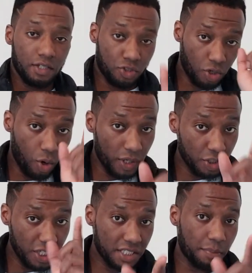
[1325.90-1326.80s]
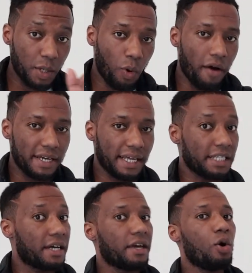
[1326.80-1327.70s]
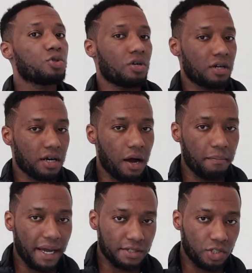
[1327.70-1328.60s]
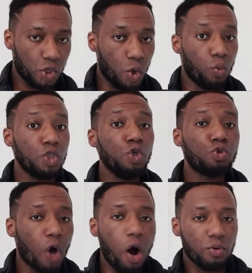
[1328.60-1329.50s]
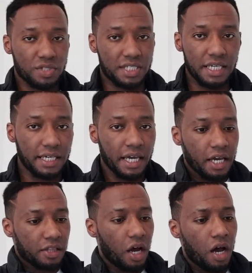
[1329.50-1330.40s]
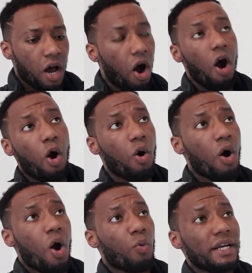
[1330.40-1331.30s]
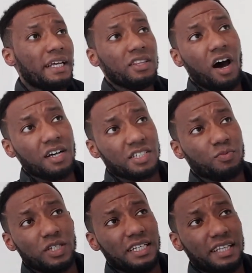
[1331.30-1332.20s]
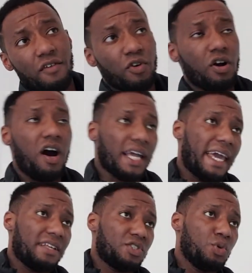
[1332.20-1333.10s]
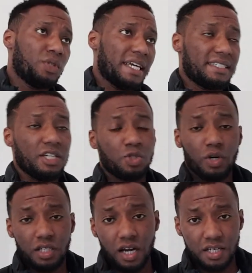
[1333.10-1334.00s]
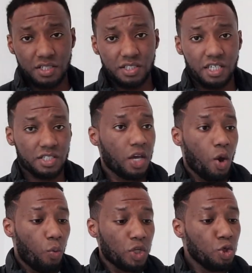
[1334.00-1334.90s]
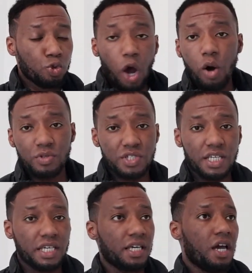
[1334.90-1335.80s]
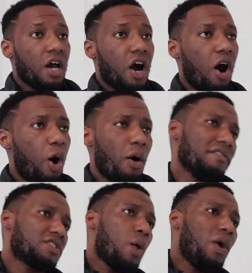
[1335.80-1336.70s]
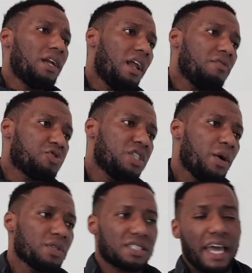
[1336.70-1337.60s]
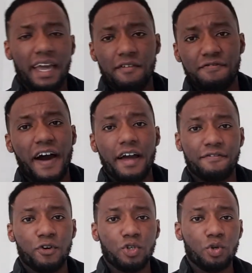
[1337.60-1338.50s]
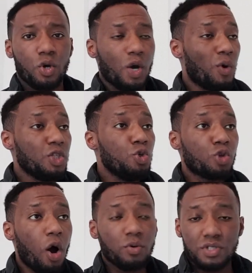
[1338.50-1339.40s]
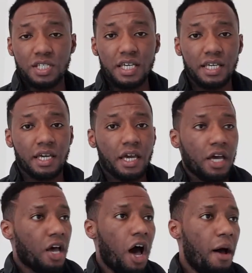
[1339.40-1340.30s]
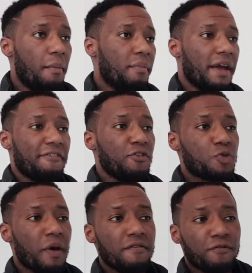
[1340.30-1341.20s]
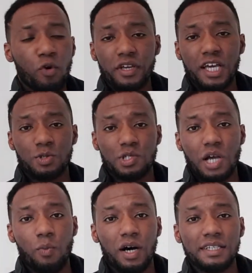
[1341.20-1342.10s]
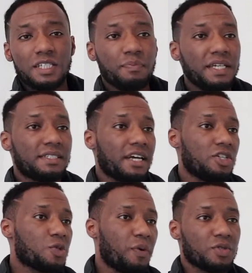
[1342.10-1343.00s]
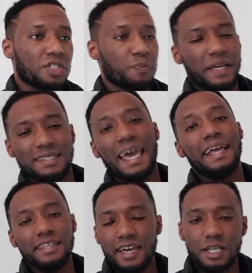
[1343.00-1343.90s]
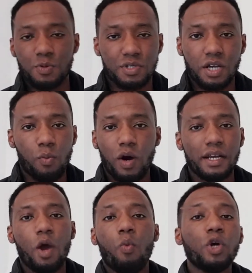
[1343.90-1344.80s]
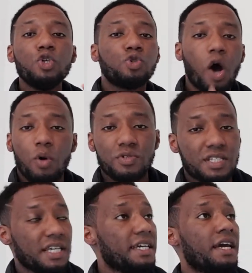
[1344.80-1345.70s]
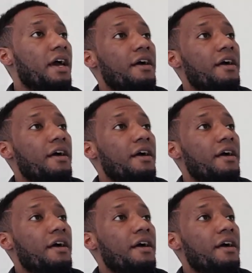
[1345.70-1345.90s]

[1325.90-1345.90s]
Do you know when you need to be worried that your girl's not gonna come back to you? When you don't see the oh, when the narcissist, when the devil can't get to you, they send you a narcissist. When you don't see oh, if someone loves you, they will stay and fight for you. When you don't see um, if you spend four years with someone, this means that you're supposed to spend 10 years with someone. When you don't see